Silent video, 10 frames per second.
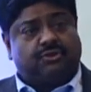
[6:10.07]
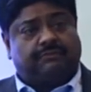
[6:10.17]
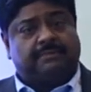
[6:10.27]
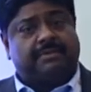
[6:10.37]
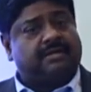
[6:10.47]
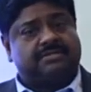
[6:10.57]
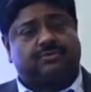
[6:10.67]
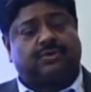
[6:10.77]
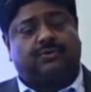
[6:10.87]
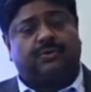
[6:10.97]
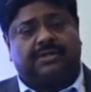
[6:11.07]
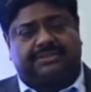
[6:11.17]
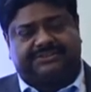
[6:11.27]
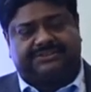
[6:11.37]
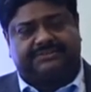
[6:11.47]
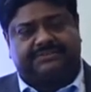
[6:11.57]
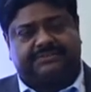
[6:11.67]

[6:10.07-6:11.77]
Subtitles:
of them are stockholders.